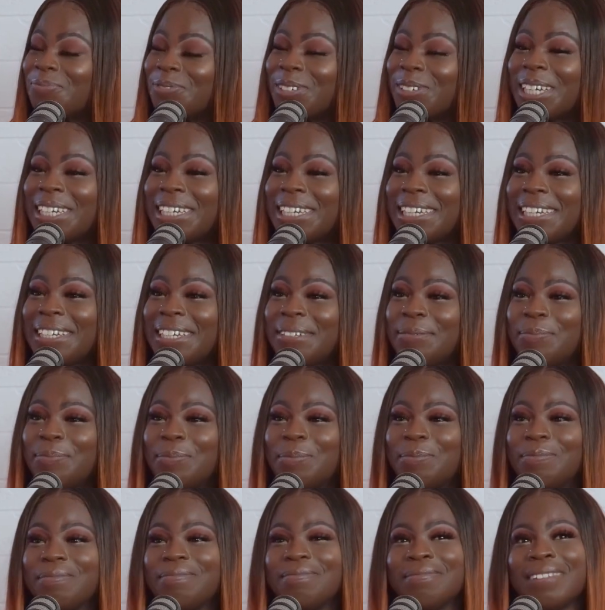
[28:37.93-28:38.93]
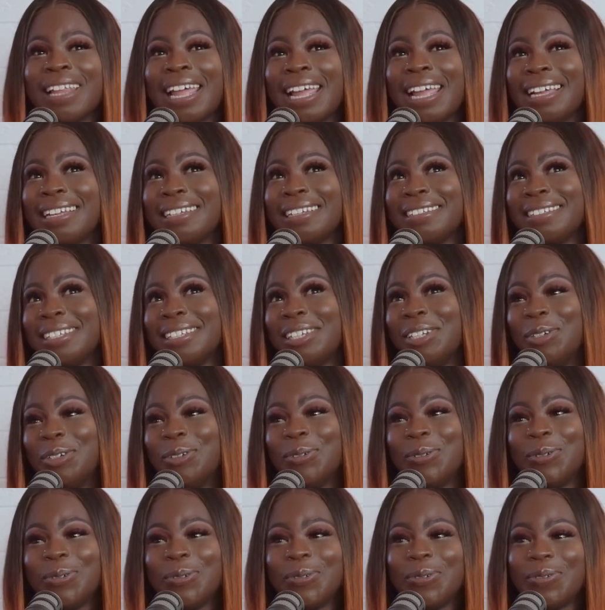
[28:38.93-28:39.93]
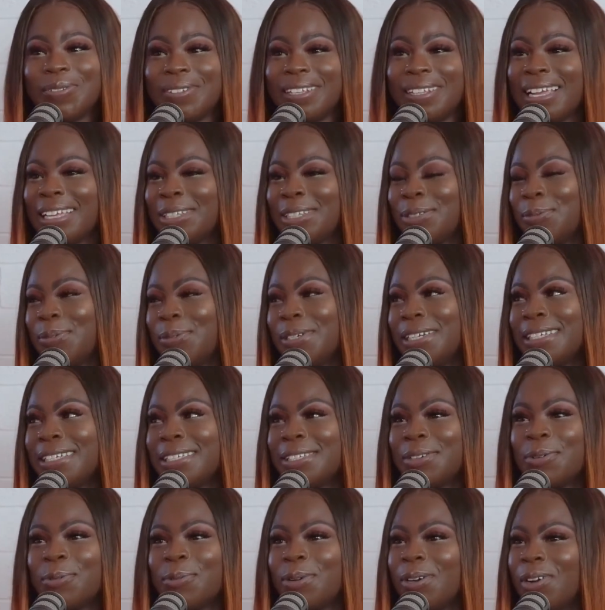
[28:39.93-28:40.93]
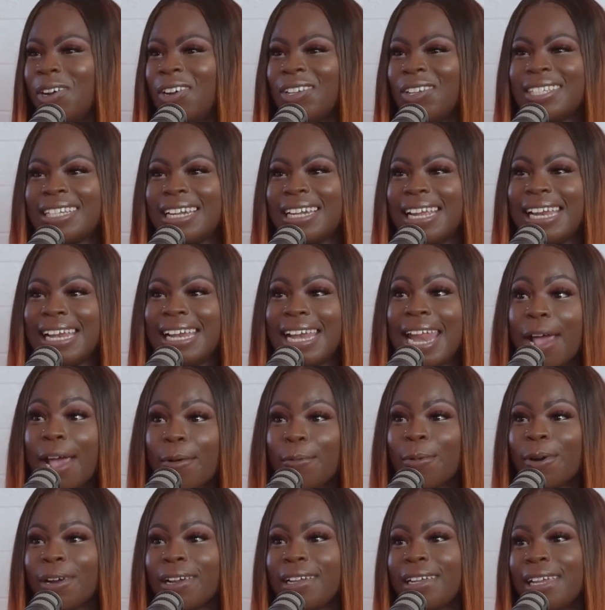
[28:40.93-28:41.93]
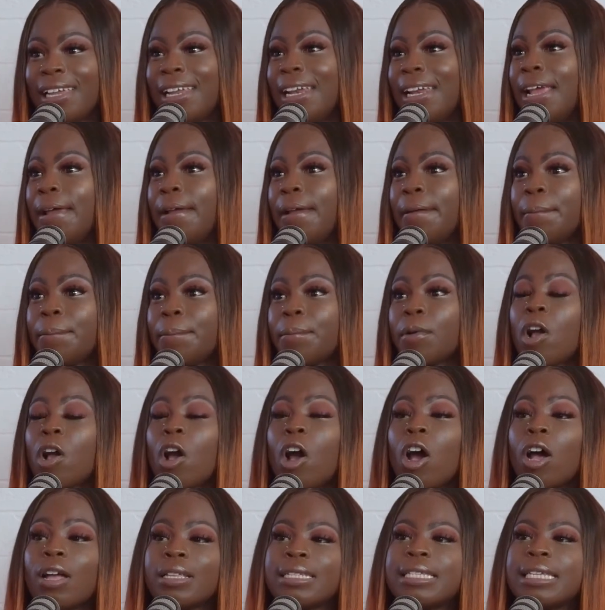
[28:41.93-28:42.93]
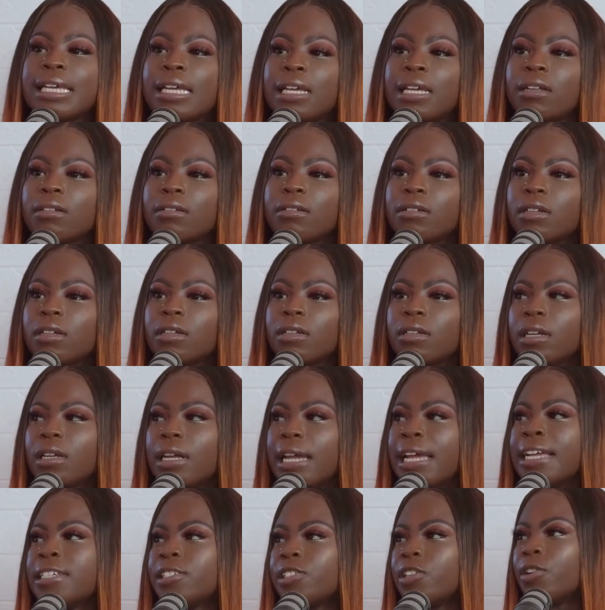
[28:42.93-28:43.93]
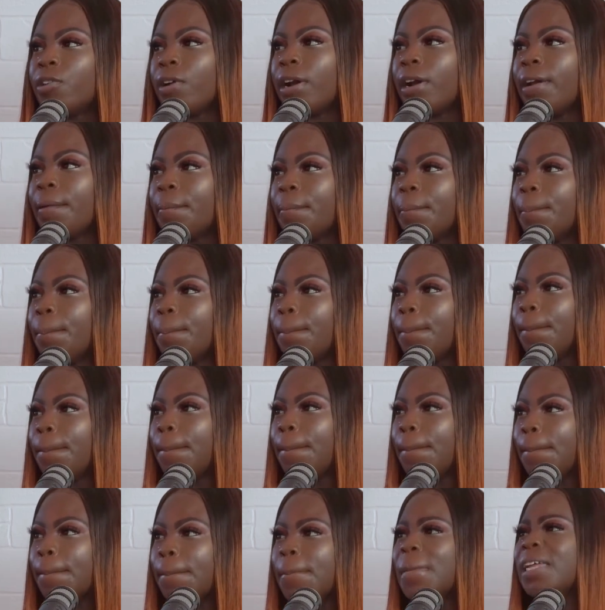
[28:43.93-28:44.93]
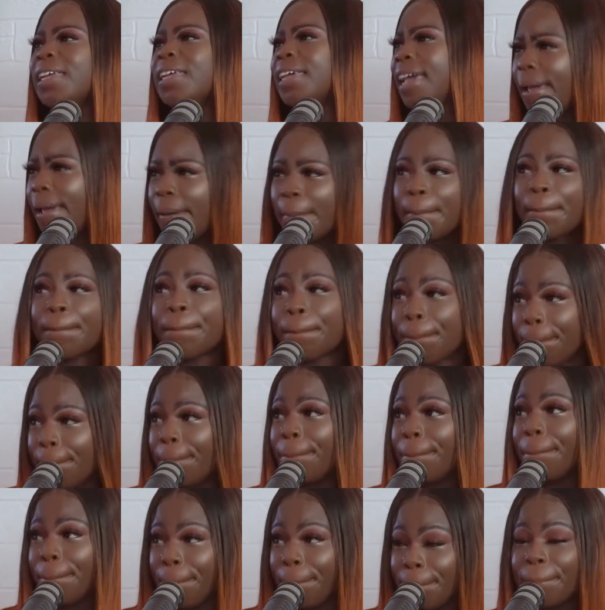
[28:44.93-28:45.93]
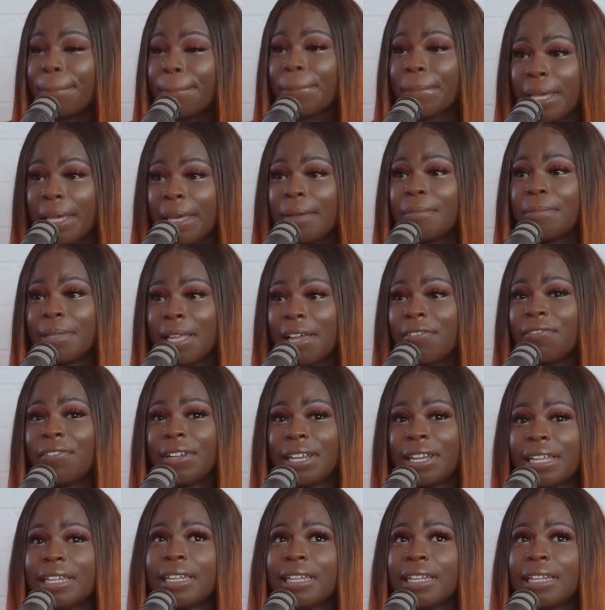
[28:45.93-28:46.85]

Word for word: really. Like the new, that's, that's what is going on today. Networking mm, and yeah, networking, content. Your networking yeah. by yourself. Right. Yeah. Yep. Okay. Right. Yep, definitely.